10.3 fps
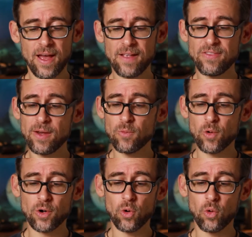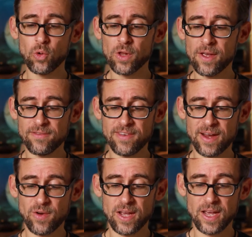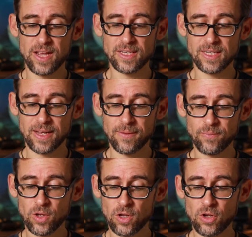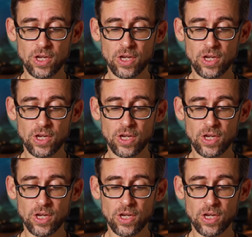and they work all very easily. You